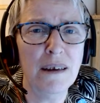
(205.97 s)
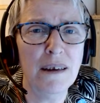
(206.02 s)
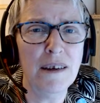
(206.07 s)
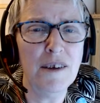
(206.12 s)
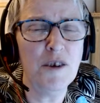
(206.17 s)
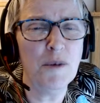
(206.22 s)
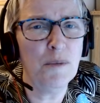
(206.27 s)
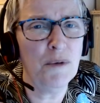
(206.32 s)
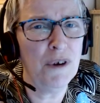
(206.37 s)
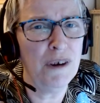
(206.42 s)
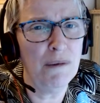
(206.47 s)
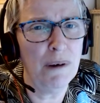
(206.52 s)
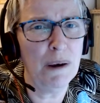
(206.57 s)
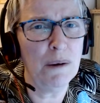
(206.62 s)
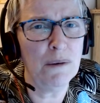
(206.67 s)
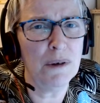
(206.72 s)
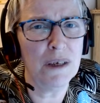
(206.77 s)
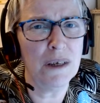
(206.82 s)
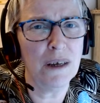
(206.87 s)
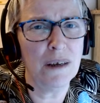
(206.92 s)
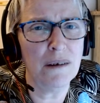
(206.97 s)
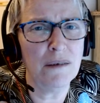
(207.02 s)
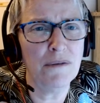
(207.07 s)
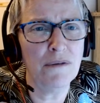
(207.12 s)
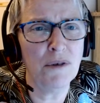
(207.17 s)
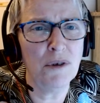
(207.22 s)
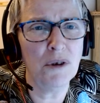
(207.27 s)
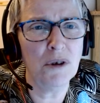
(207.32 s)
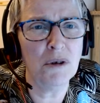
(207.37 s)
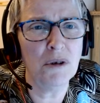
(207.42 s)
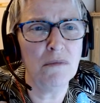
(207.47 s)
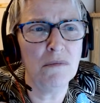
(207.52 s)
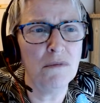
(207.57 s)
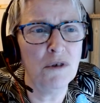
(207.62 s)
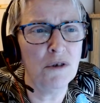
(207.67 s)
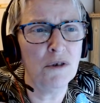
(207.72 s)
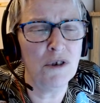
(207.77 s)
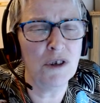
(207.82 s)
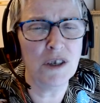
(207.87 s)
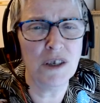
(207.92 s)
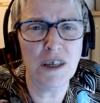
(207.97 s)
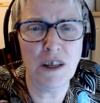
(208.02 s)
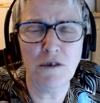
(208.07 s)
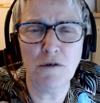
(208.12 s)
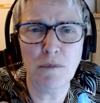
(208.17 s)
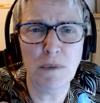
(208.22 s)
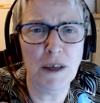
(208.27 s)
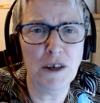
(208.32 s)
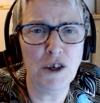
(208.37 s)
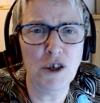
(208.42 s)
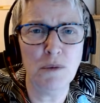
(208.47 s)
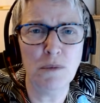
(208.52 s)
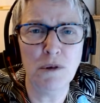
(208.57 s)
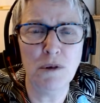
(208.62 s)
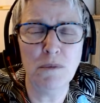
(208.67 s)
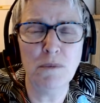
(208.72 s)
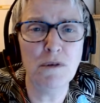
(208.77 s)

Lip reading: is a prerequisite for not just self-management,